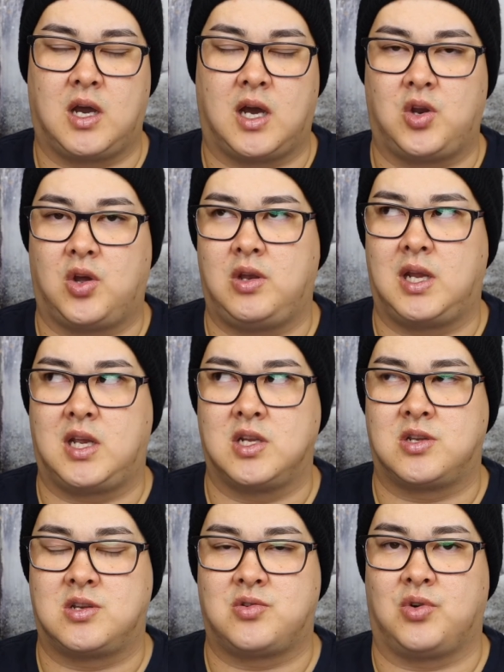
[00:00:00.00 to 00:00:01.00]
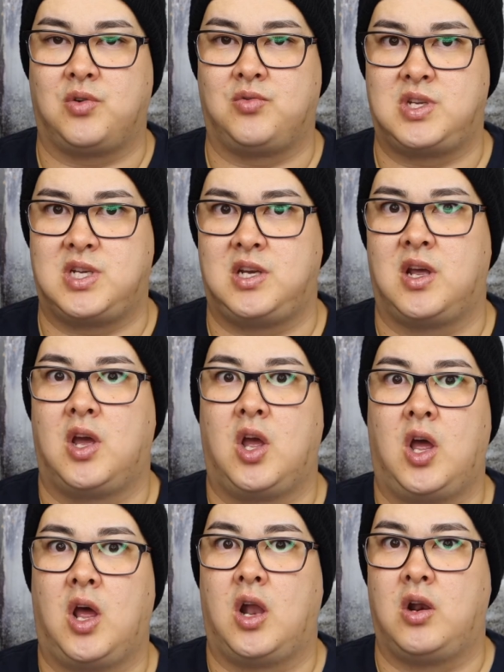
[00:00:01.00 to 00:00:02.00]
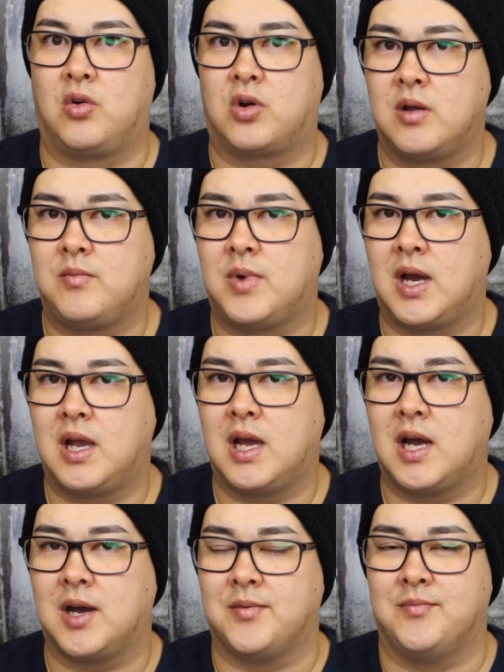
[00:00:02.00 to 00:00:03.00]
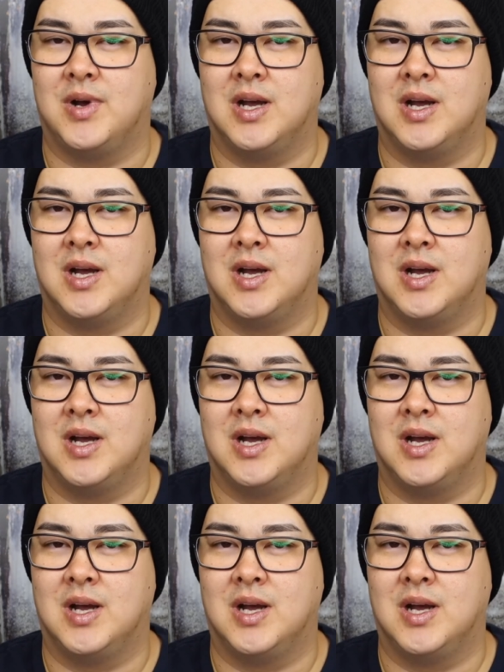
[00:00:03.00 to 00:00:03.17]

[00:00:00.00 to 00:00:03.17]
I know Nikkie Tutorial did look at my um,